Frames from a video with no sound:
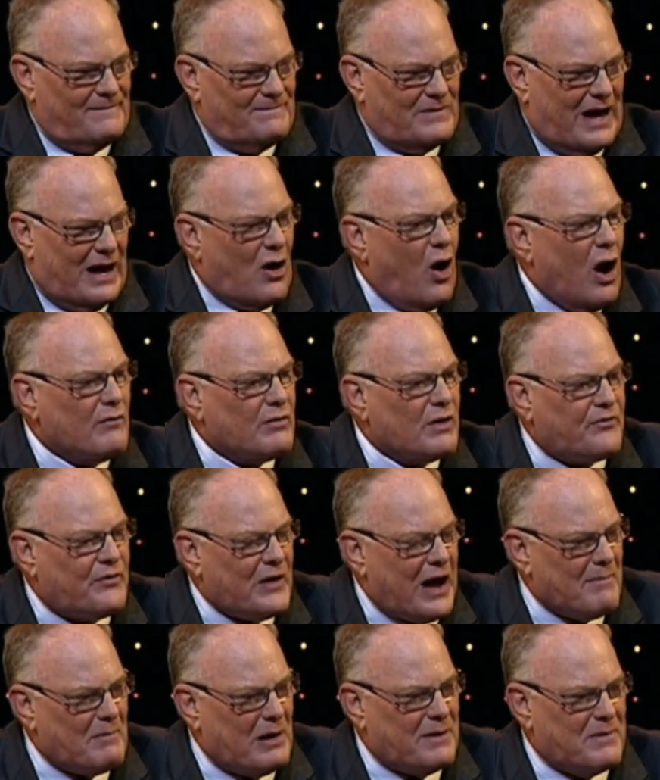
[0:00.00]
And all of her
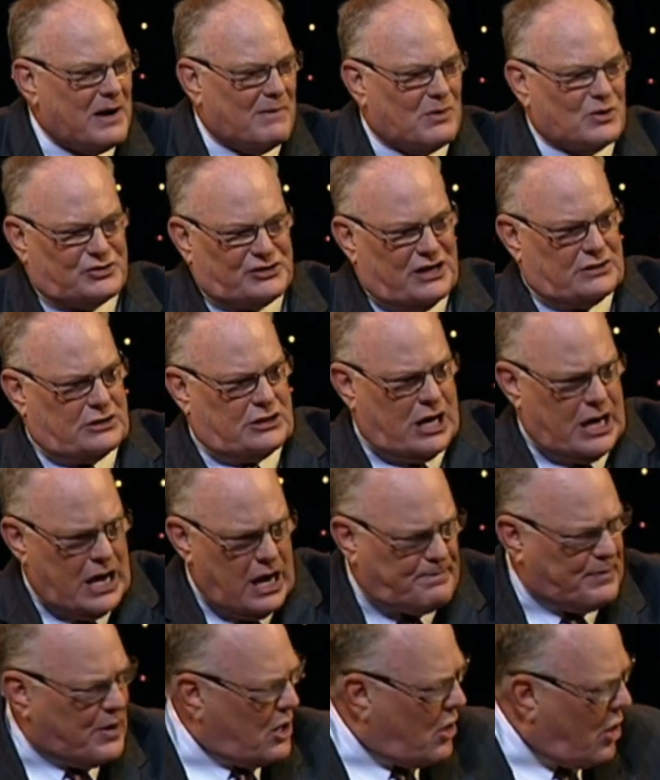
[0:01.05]
family members said,
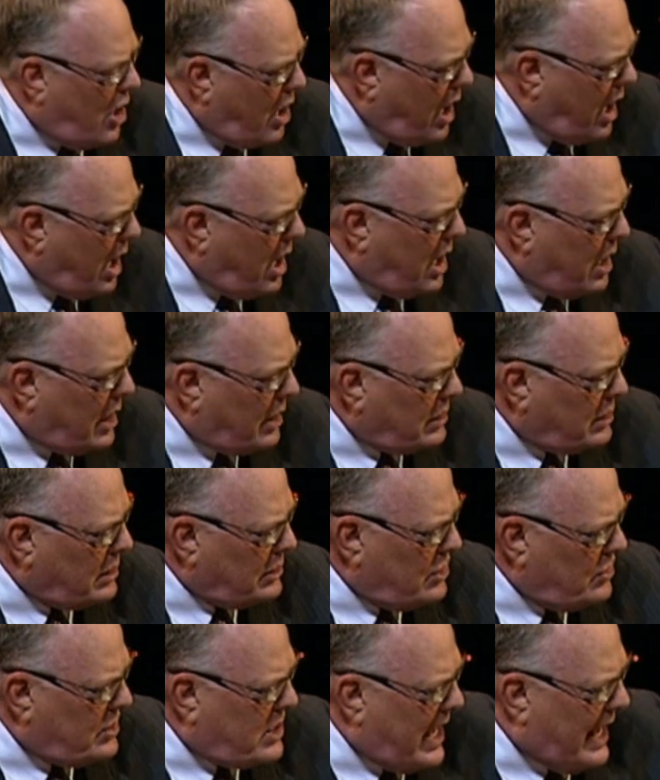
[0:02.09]
keep it on.
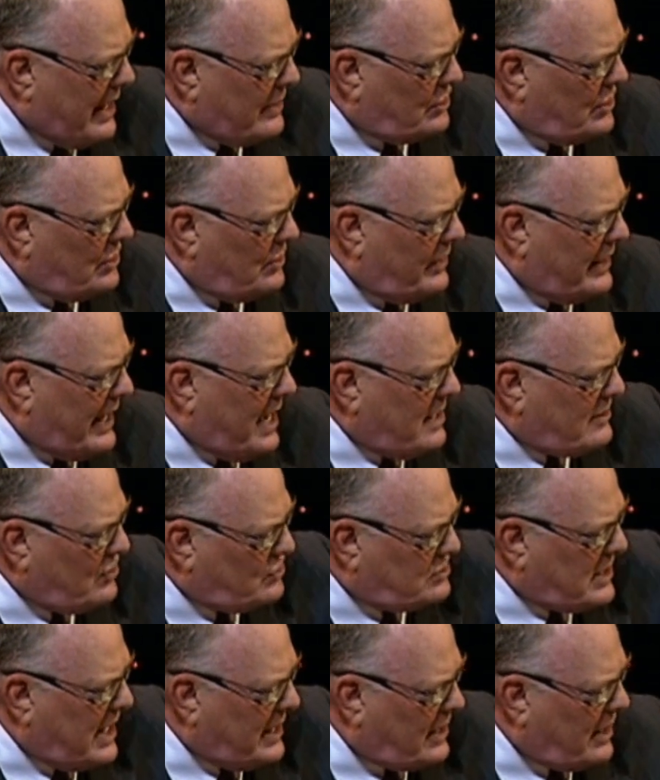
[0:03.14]
You can't do that. You
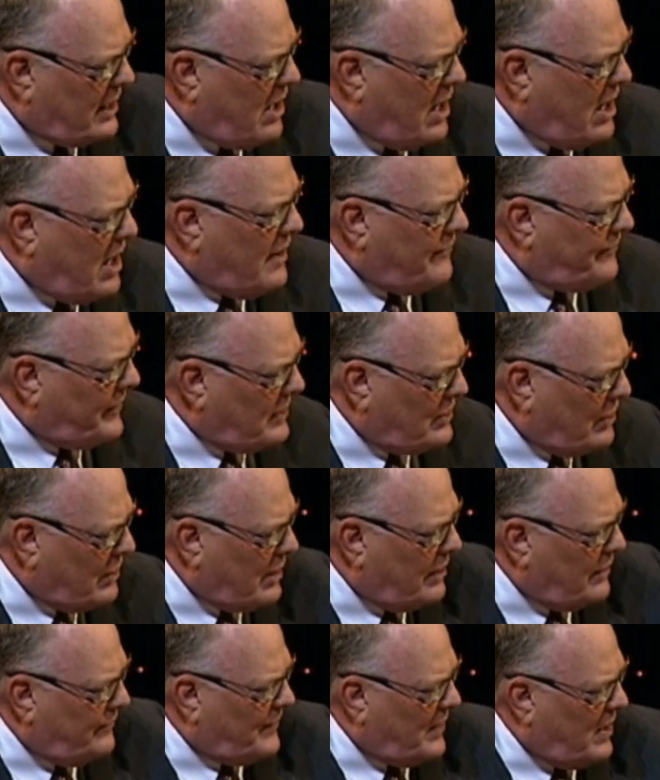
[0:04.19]
take it off and you're
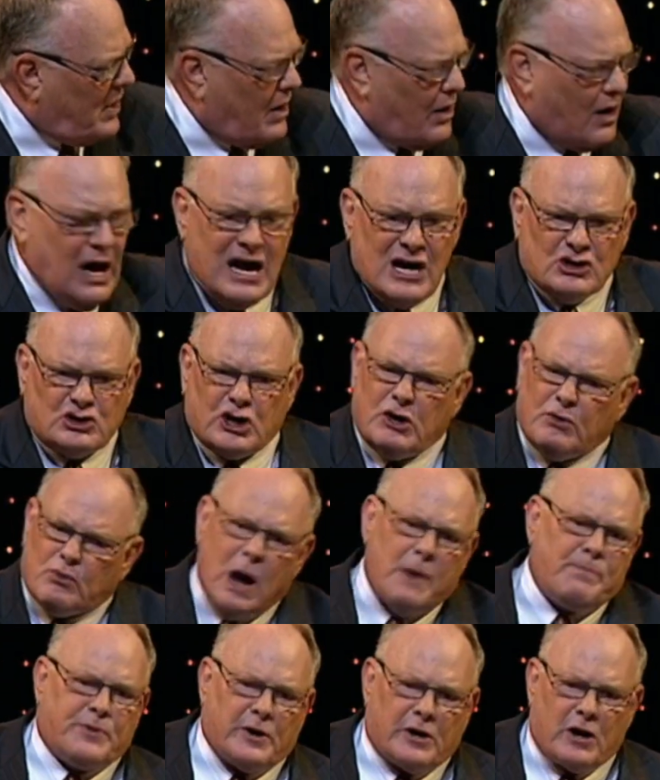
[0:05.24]
going to fall. She
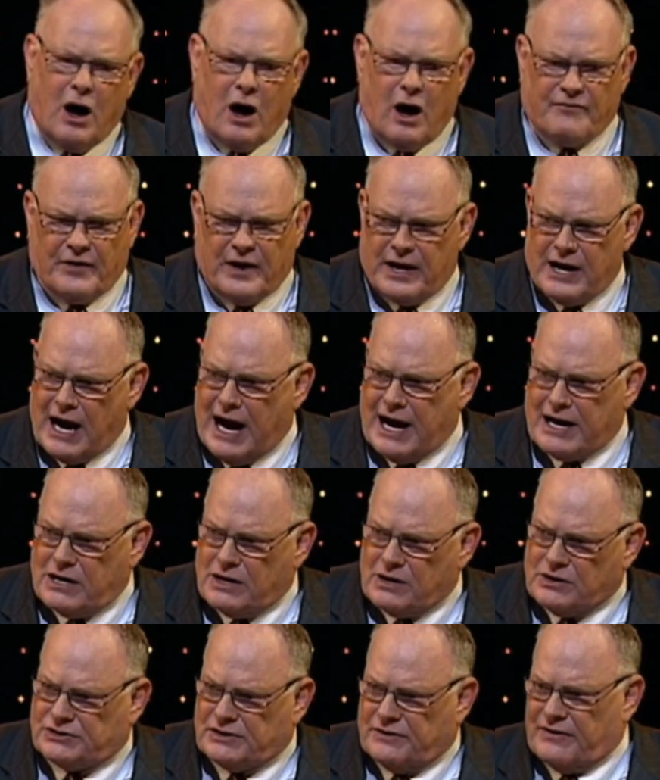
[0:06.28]
ripped it off at 9
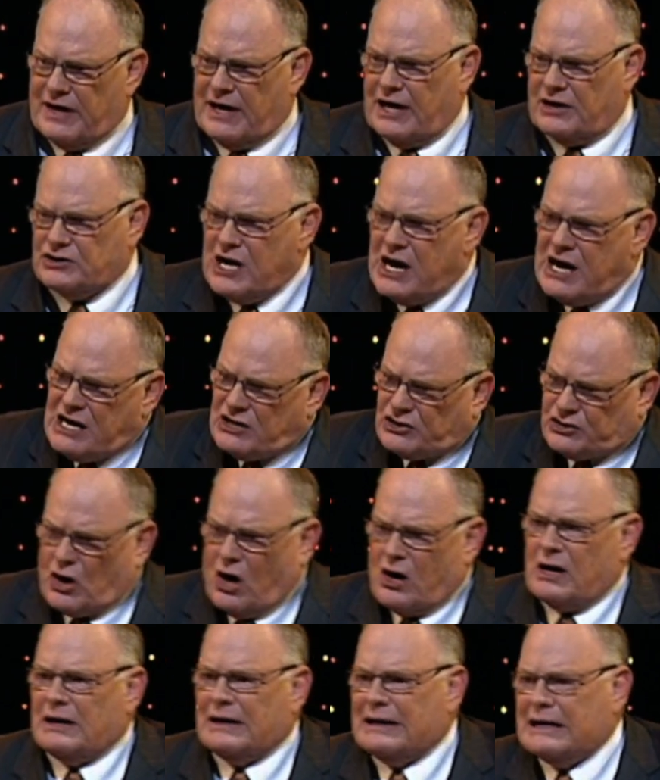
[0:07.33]
years of age,
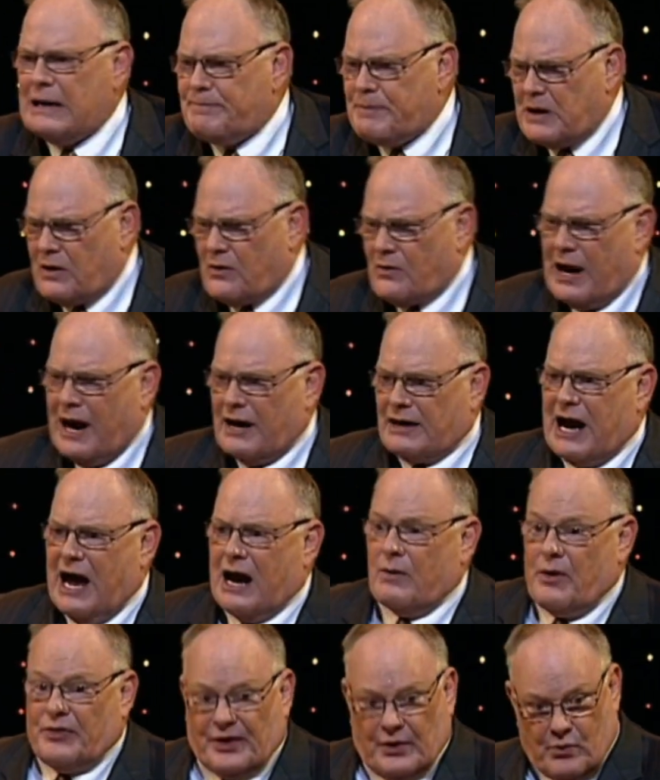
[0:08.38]
started limping around kind
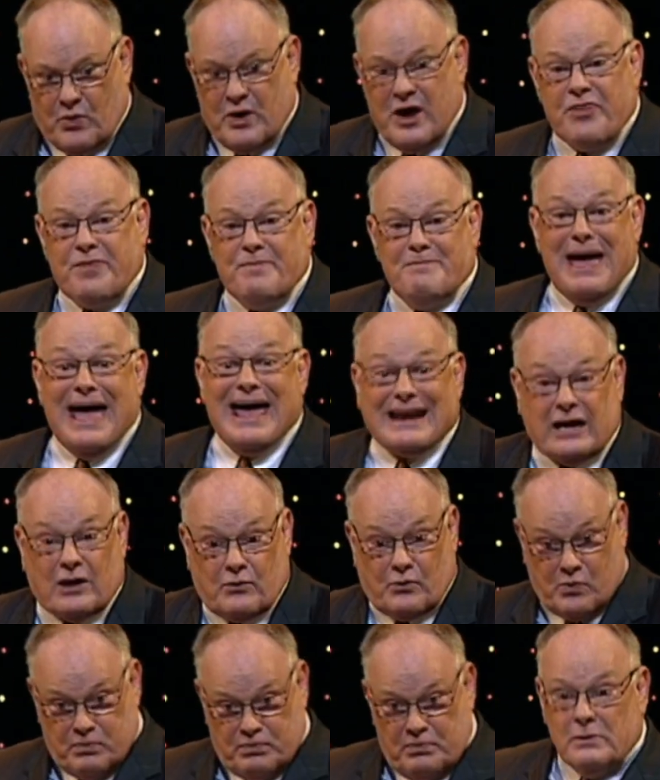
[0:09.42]
of with a rhythmic
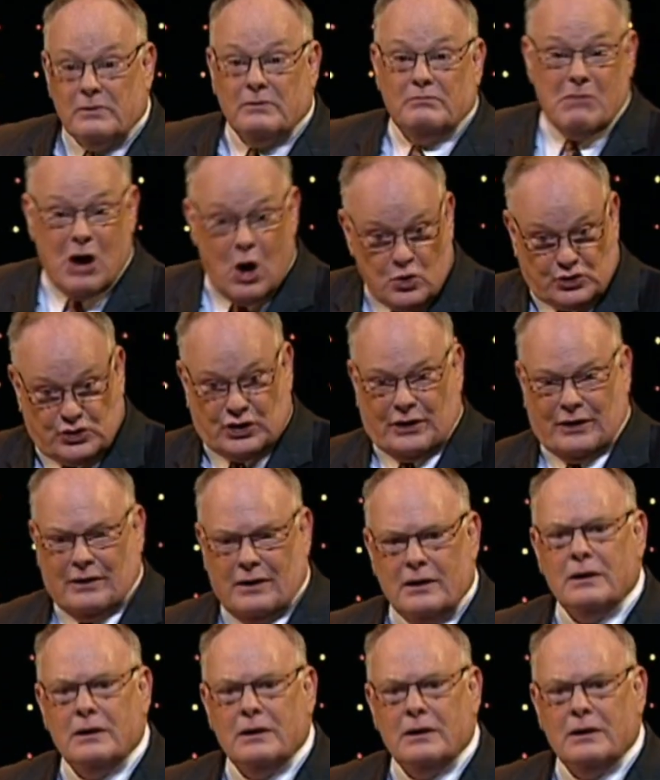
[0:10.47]
motion.